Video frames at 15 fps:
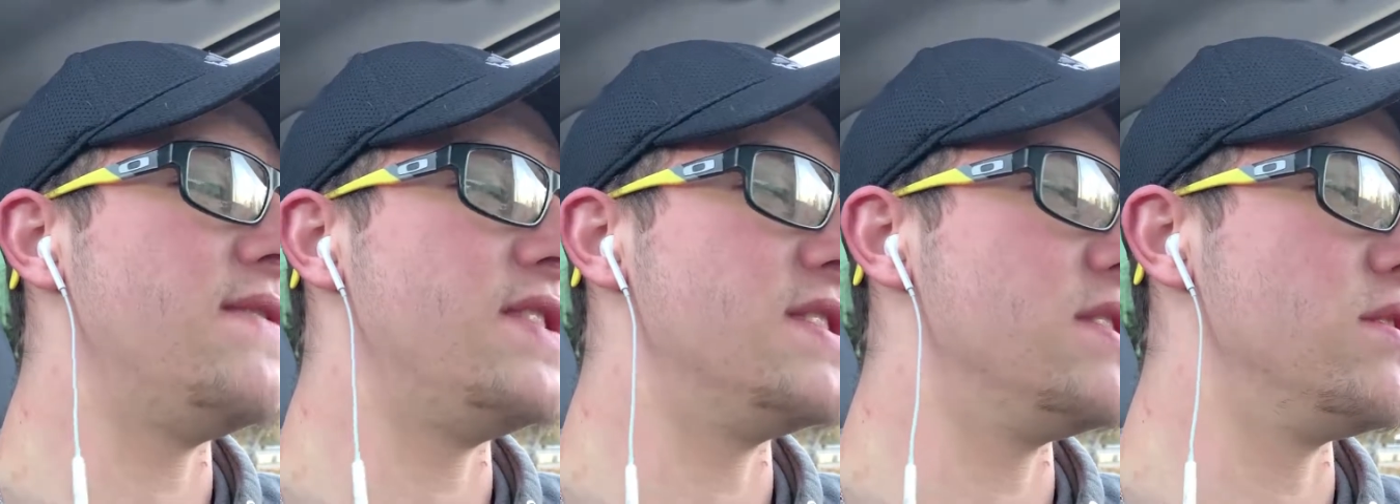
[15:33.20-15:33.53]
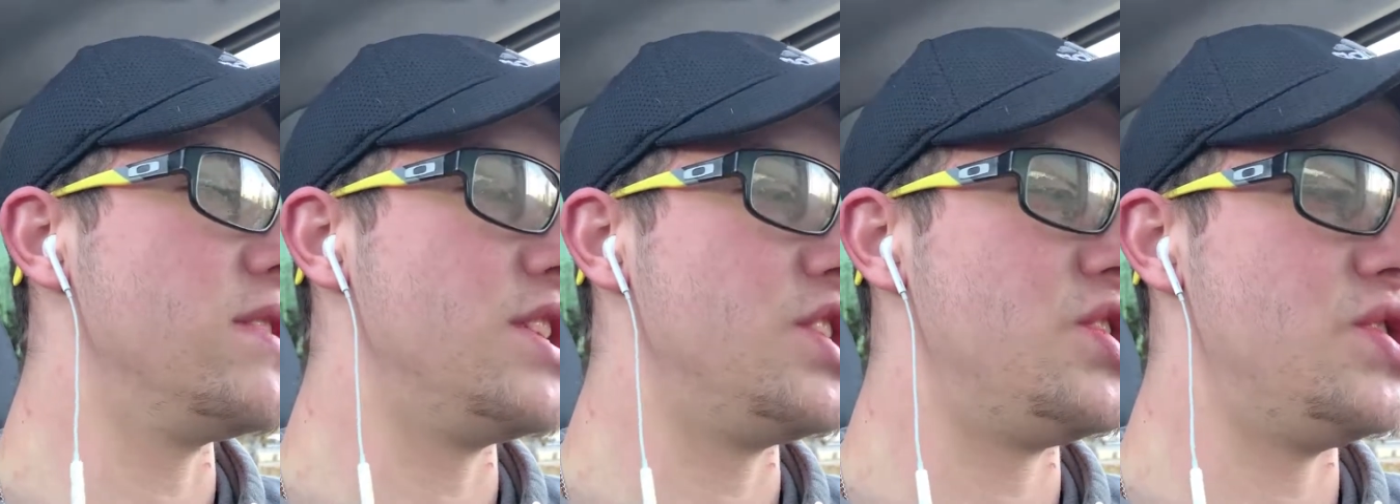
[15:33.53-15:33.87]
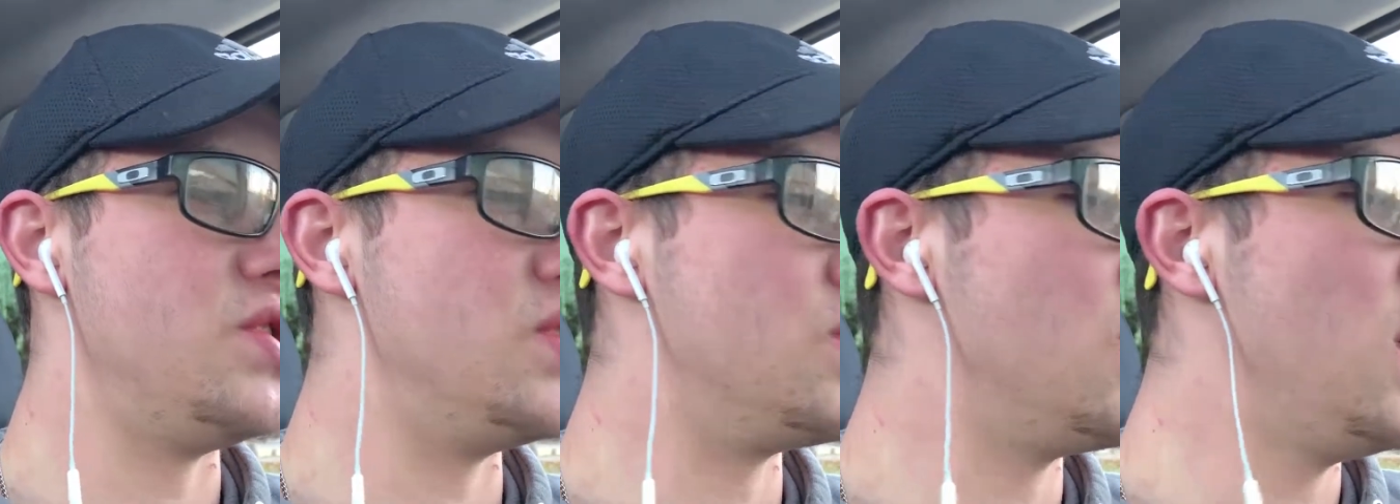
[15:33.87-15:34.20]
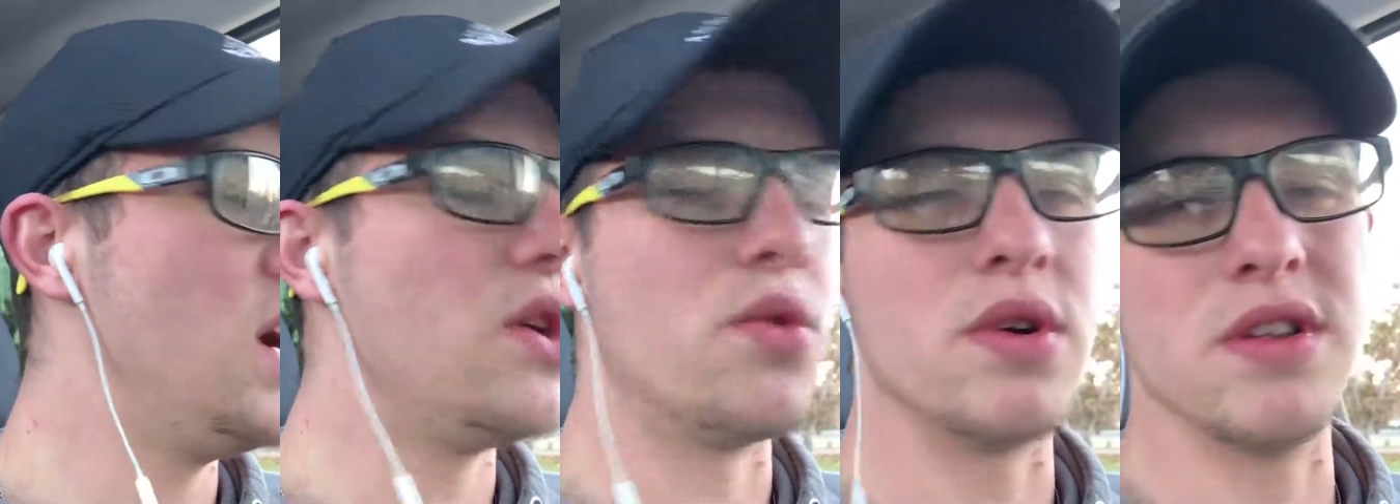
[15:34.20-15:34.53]
these little issues
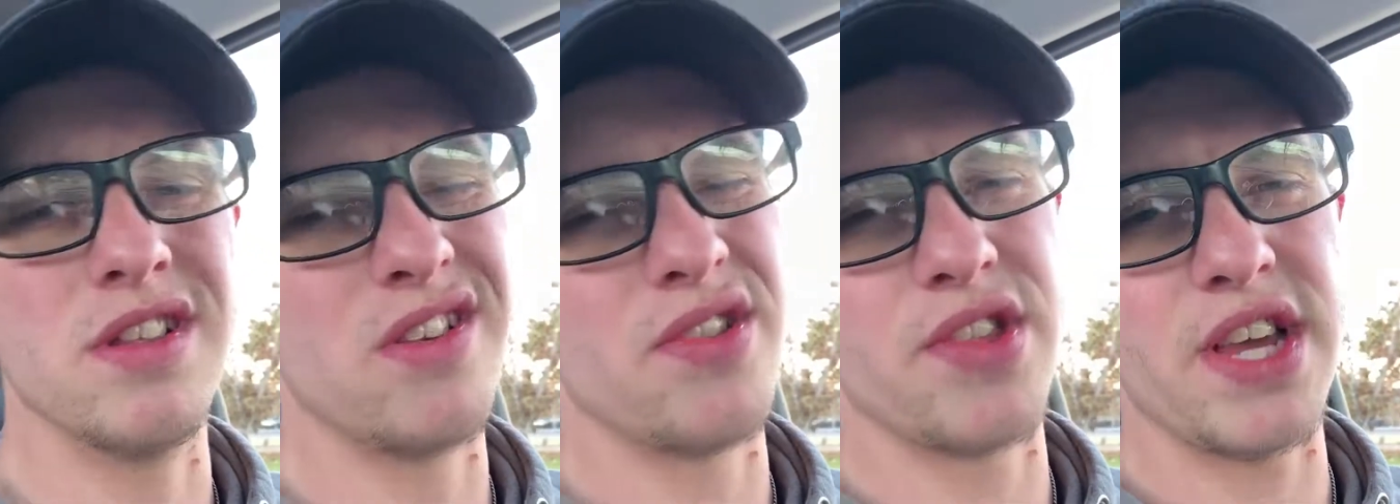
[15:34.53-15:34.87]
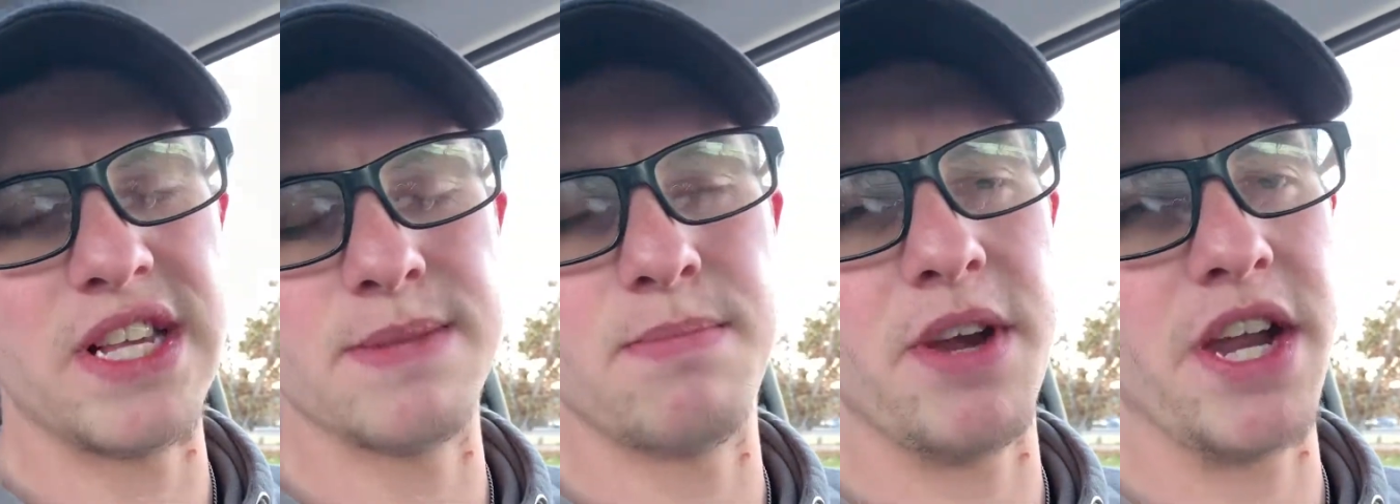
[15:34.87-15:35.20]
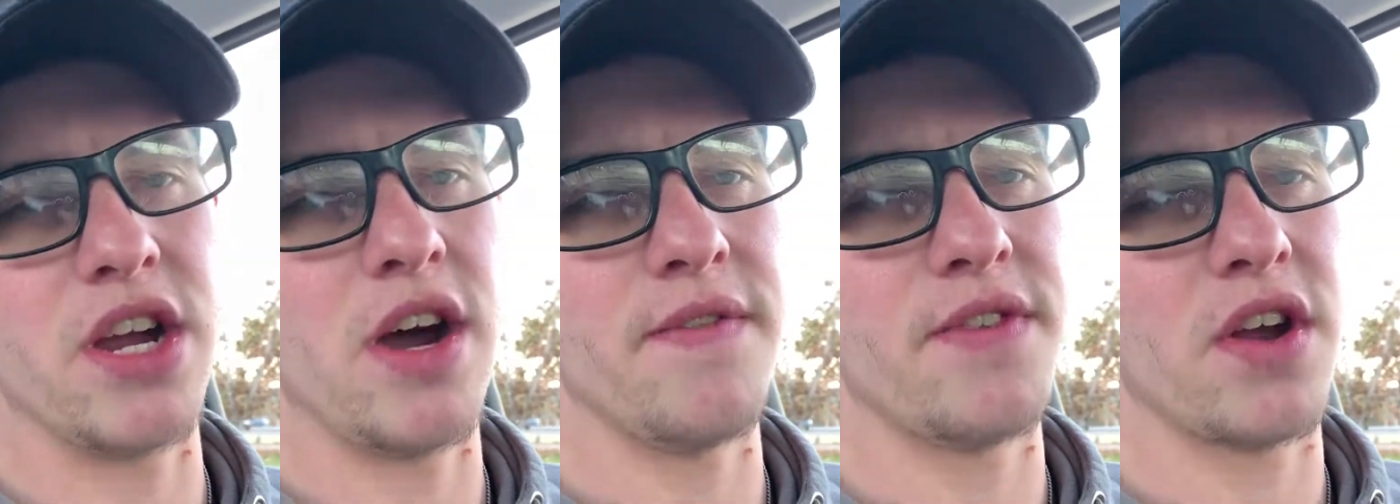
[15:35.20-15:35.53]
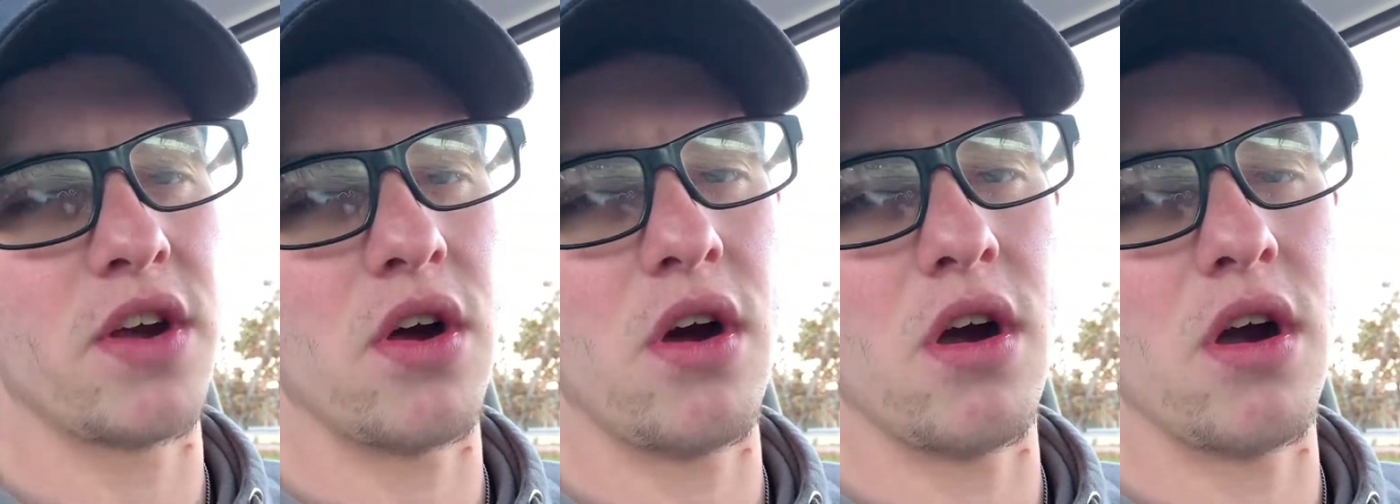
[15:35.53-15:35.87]
where little things break off their
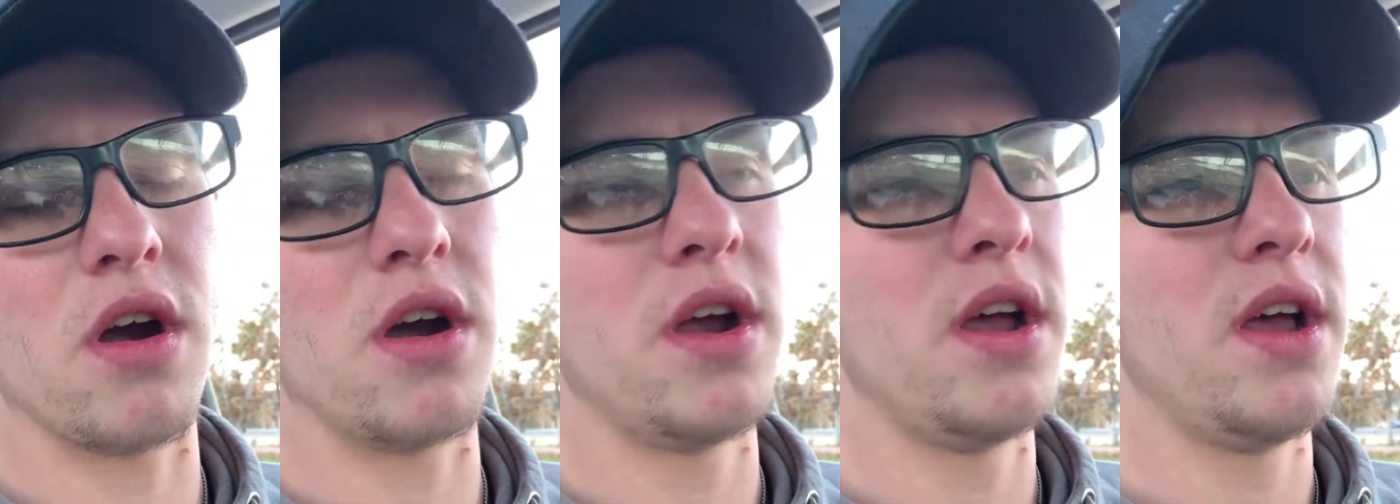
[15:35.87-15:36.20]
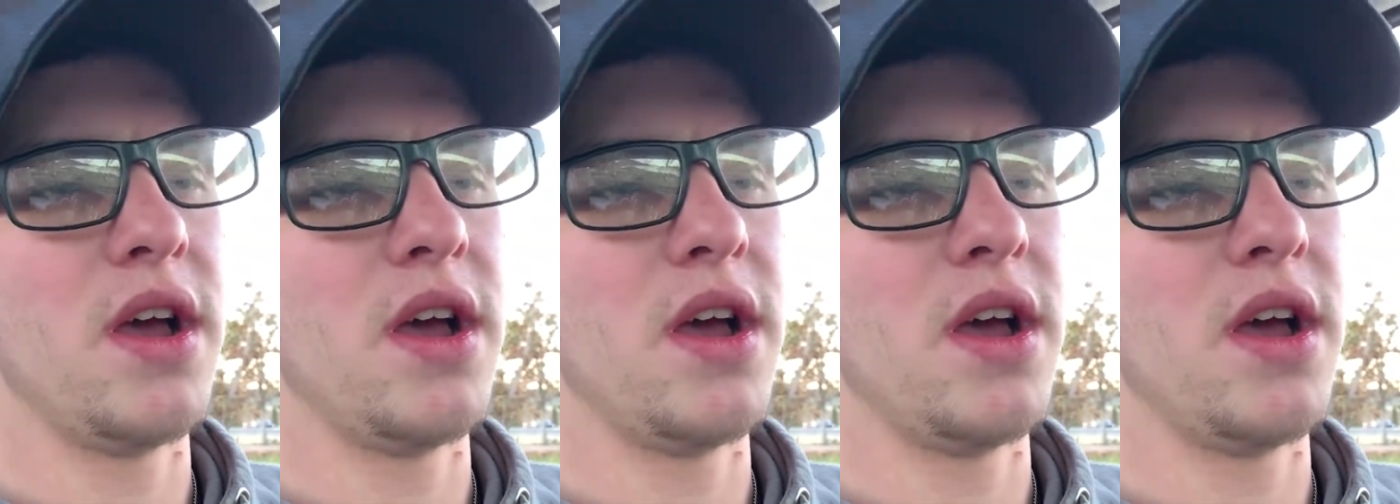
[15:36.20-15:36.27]
car,